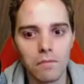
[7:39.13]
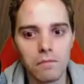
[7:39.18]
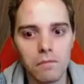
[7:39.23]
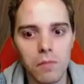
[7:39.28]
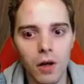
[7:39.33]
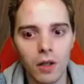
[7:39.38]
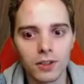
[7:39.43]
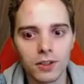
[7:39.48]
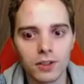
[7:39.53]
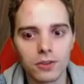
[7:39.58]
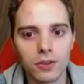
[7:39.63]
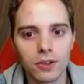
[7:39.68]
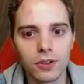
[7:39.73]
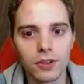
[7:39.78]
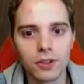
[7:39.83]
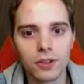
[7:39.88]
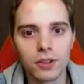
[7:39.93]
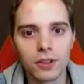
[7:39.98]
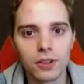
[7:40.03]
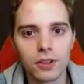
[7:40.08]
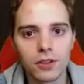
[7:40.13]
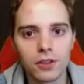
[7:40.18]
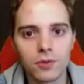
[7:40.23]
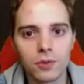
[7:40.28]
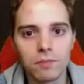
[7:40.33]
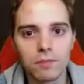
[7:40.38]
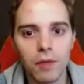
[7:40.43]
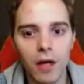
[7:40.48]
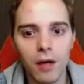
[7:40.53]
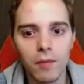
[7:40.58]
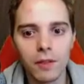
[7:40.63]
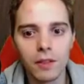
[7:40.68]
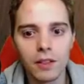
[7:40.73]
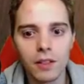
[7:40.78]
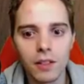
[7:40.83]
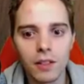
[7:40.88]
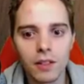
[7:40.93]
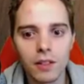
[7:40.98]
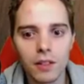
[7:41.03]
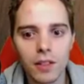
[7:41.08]
Boss's Orders. We probably
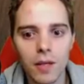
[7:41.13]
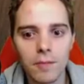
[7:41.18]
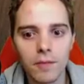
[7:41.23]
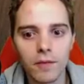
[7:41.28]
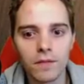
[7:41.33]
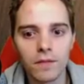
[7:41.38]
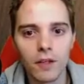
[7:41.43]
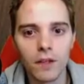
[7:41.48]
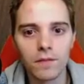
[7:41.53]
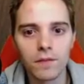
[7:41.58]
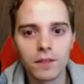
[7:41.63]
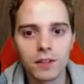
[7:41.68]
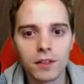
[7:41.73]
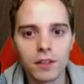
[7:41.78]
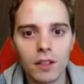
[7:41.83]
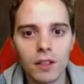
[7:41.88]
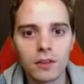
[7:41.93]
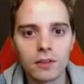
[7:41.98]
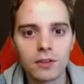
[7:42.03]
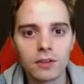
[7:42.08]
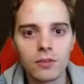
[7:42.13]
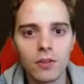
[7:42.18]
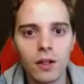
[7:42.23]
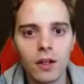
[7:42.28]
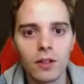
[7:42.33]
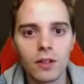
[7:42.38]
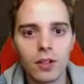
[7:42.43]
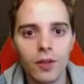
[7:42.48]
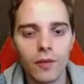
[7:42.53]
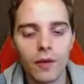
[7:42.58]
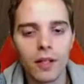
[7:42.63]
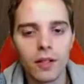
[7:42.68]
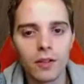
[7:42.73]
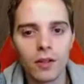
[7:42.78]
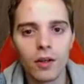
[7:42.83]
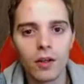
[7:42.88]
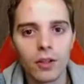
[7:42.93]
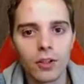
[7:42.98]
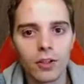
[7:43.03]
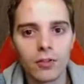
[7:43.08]
need the Cape of Toughness onto our
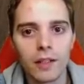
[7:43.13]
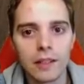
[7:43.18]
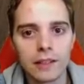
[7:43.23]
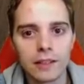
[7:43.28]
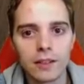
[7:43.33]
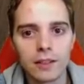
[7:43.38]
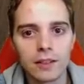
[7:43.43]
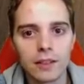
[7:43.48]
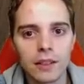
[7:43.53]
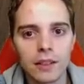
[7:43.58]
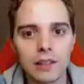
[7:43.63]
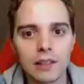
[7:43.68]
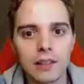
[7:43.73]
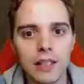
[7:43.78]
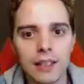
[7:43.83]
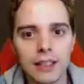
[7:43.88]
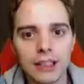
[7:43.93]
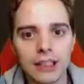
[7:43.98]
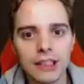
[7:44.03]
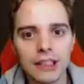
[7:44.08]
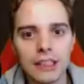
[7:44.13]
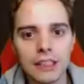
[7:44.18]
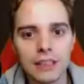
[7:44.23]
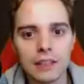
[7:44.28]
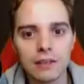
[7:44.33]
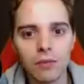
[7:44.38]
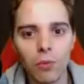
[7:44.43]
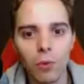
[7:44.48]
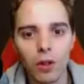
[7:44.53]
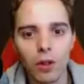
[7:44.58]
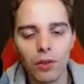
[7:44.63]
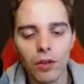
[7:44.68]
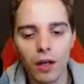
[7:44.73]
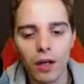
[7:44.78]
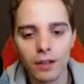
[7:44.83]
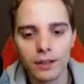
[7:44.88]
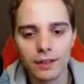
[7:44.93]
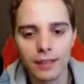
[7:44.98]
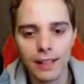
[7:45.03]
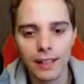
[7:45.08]
Tyranitar, otherwise this Zacian will
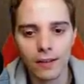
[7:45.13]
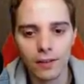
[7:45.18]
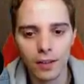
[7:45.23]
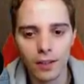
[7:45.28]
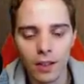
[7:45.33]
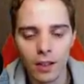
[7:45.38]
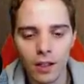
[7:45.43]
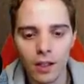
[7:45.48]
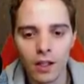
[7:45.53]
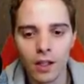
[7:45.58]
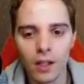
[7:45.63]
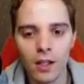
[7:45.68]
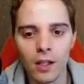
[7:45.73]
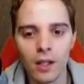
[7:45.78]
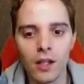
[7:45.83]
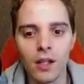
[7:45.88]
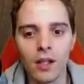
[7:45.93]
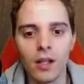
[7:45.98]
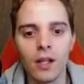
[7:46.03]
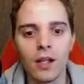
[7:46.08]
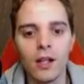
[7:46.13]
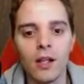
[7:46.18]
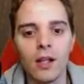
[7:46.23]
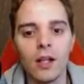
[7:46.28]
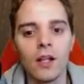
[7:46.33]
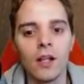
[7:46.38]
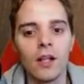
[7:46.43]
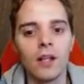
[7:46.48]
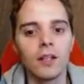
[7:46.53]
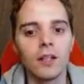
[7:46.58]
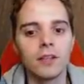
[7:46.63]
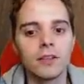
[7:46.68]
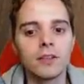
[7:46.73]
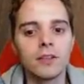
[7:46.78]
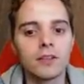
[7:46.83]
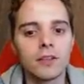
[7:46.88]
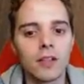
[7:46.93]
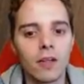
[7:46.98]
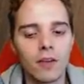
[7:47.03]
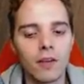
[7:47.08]
knock us out.
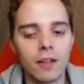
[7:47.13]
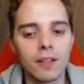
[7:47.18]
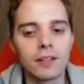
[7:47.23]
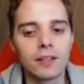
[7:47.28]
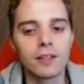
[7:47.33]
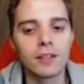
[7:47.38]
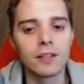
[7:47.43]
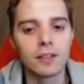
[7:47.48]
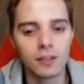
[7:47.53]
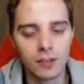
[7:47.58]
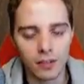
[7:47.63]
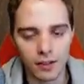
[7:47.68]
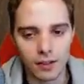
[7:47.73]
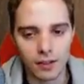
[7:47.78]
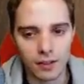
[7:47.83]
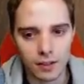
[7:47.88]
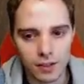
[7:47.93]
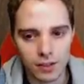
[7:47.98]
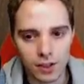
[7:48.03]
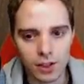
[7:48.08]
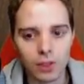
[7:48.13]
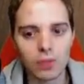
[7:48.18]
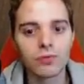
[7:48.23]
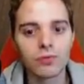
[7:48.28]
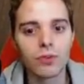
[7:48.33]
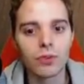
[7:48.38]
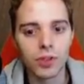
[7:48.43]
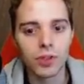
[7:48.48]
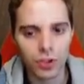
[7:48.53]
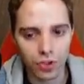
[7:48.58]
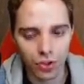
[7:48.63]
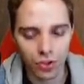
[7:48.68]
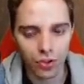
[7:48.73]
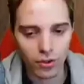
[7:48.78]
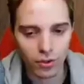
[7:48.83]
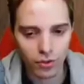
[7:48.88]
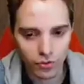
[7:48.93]
Interesting thoughts, for sure.